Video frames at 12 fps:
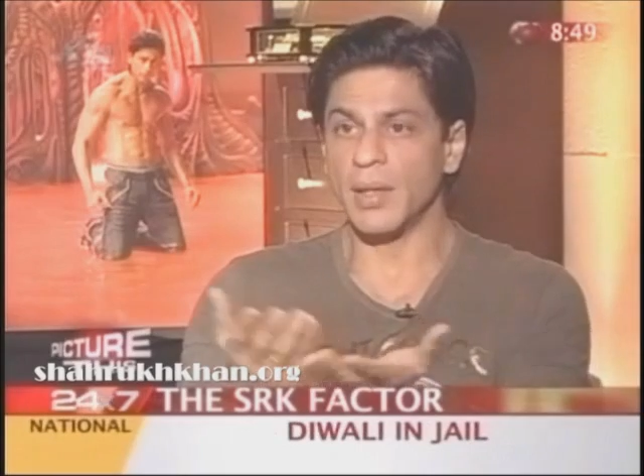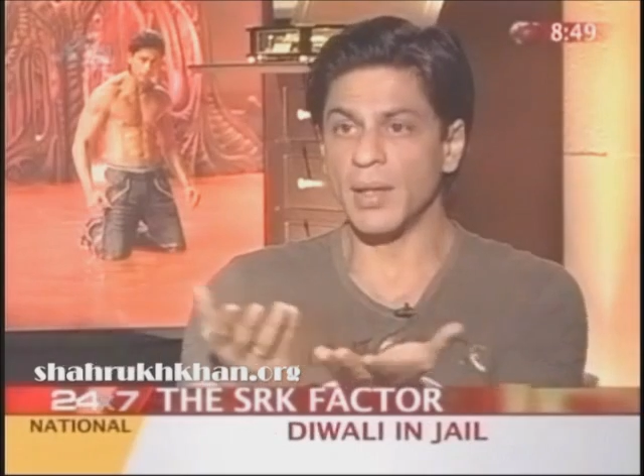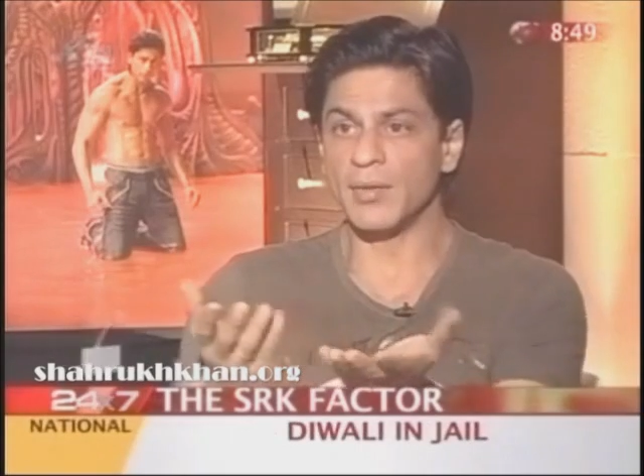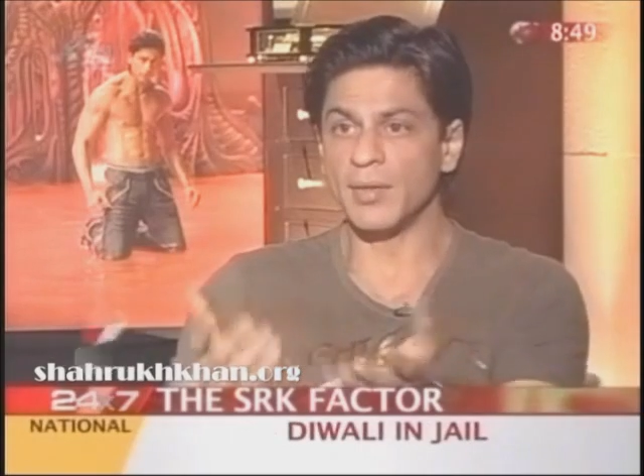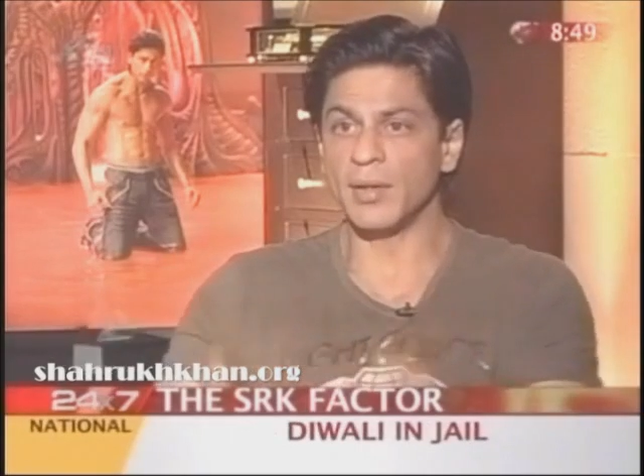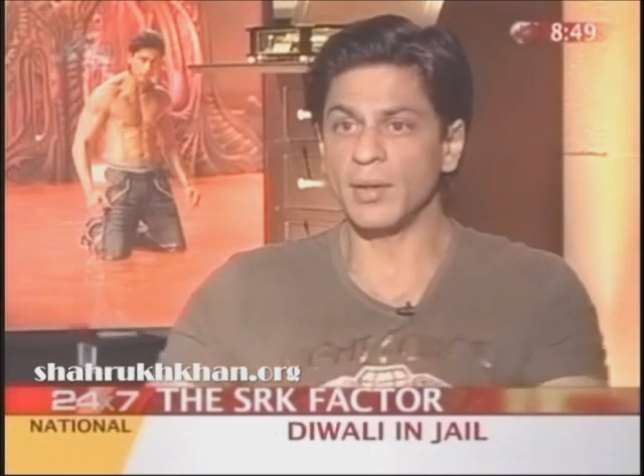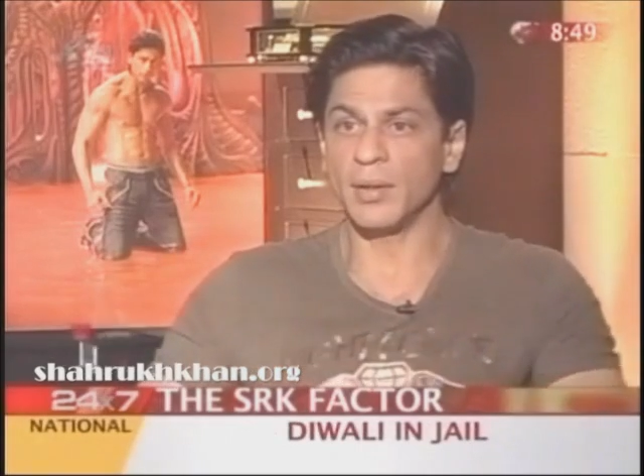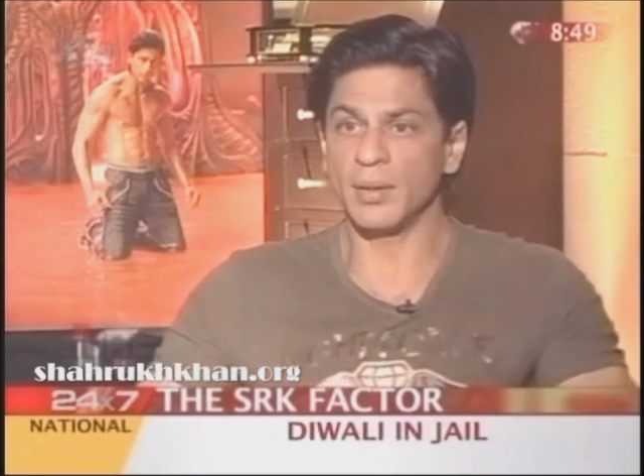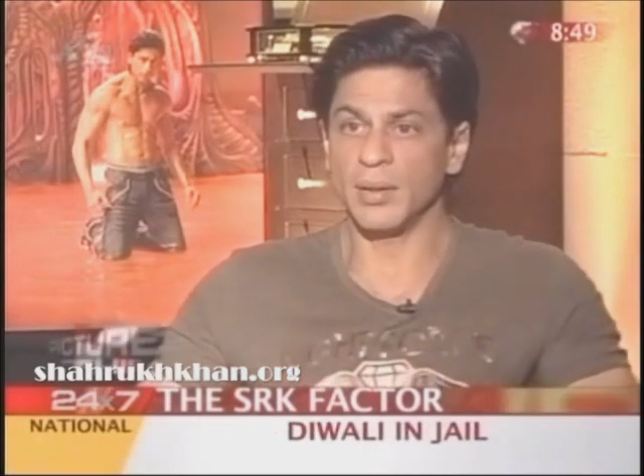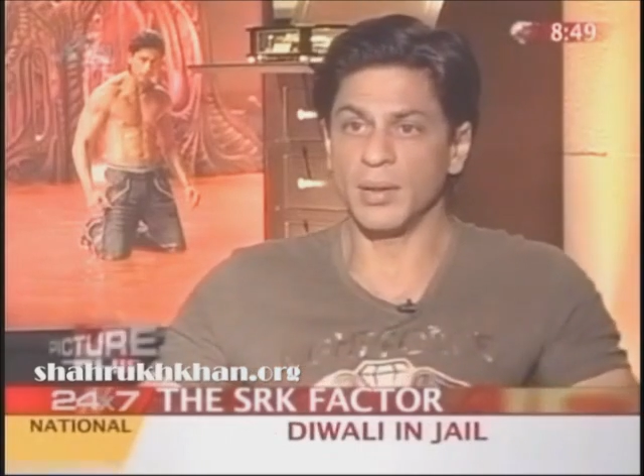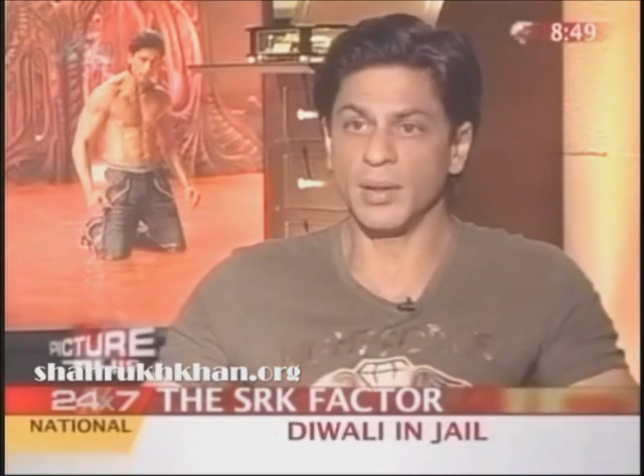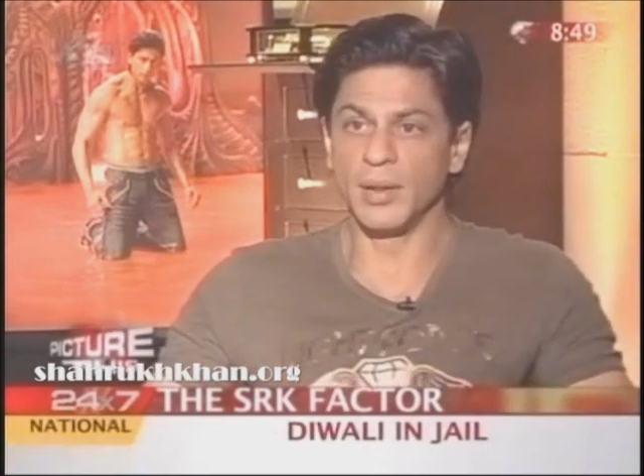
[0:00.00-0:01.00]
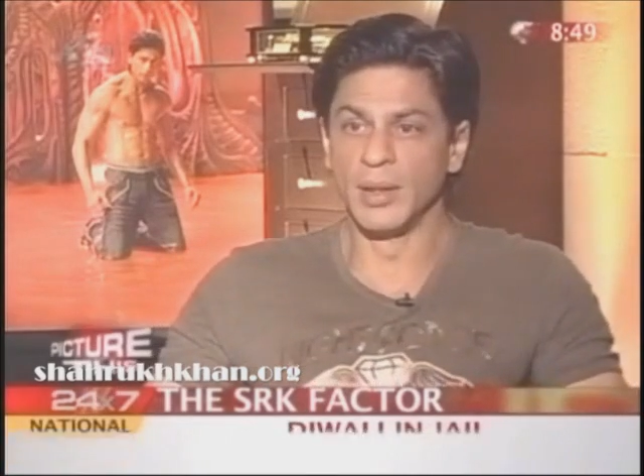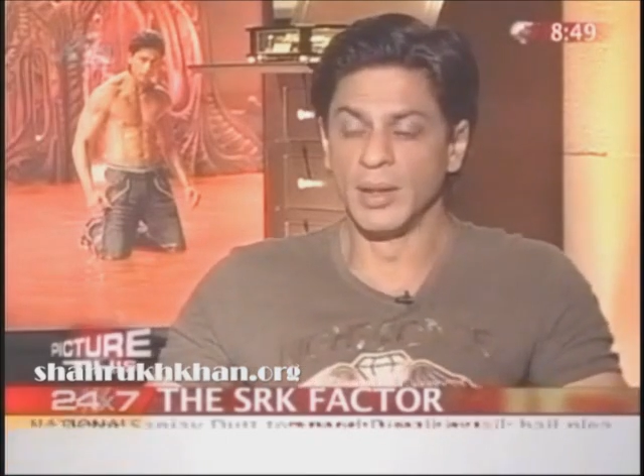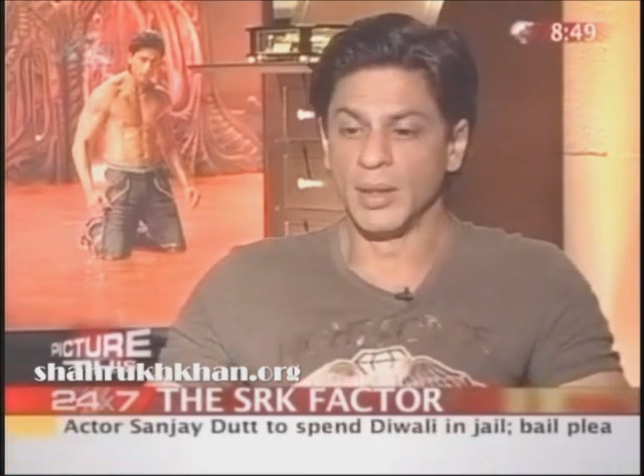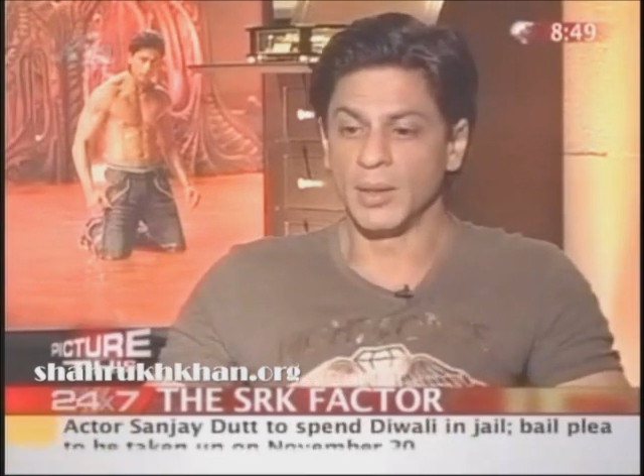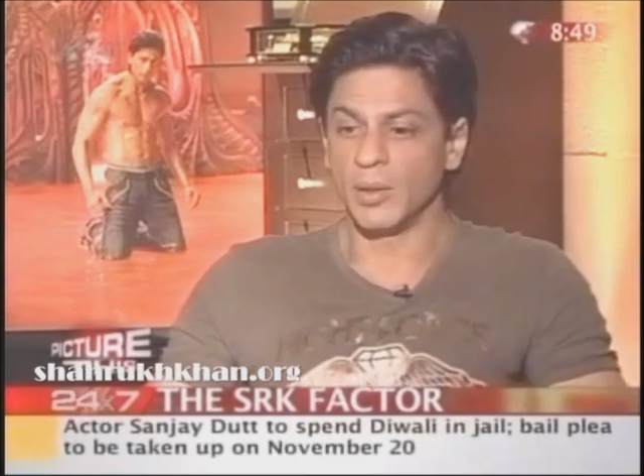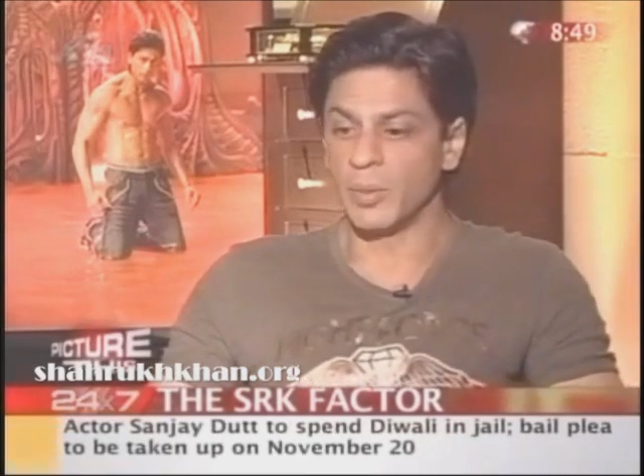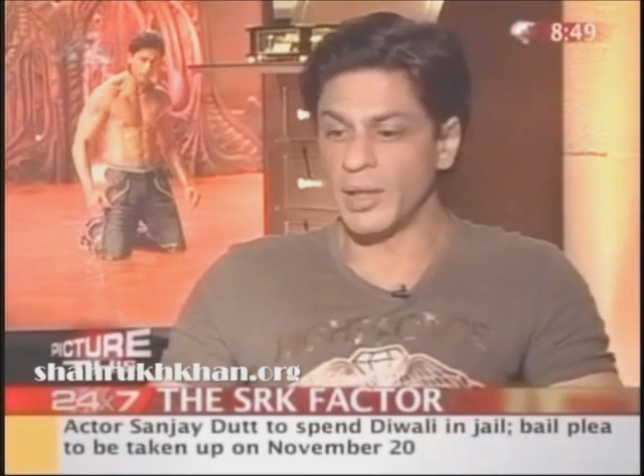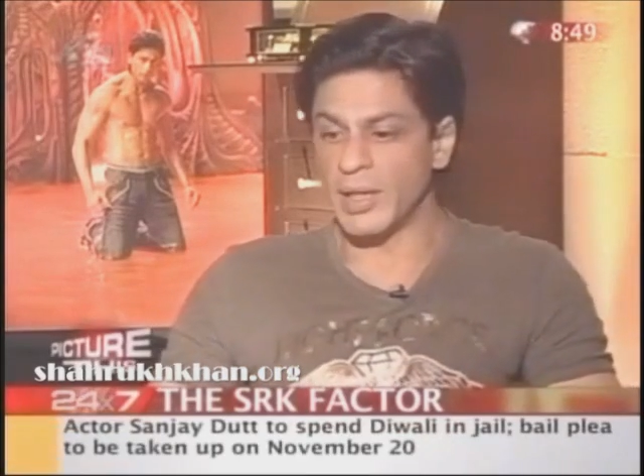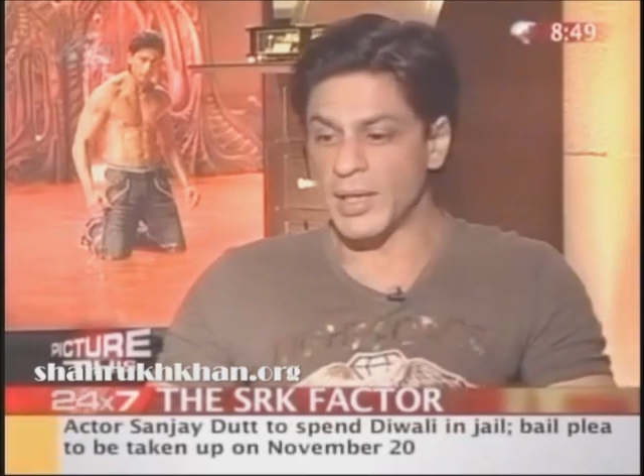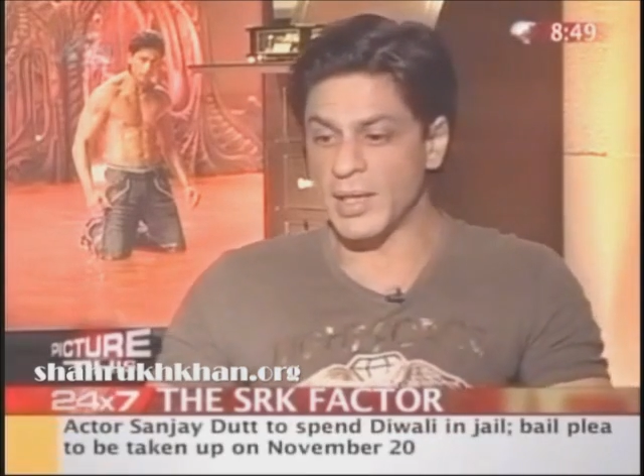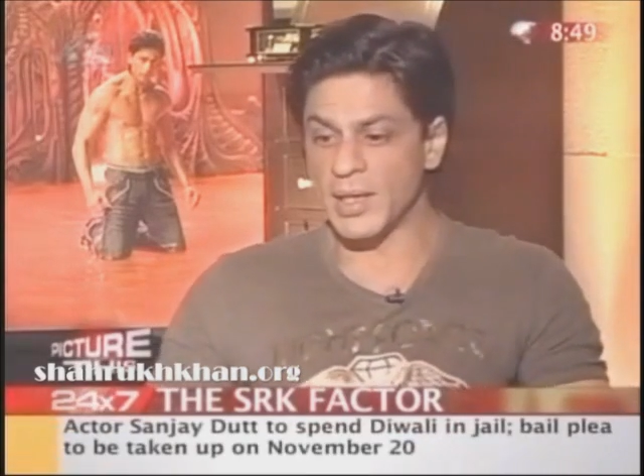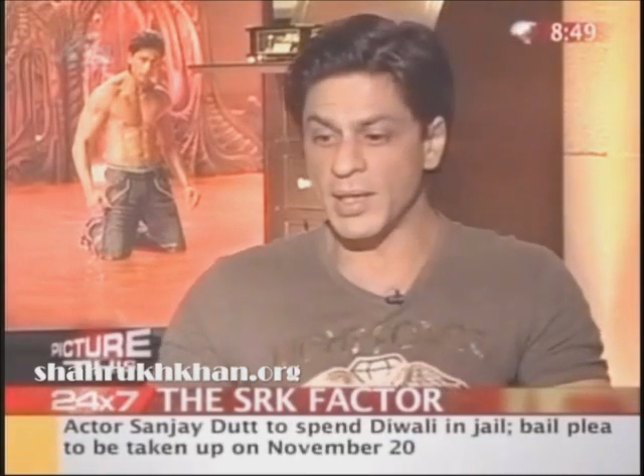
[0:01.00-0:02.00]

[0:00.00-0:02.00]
And like I said, oh bhai,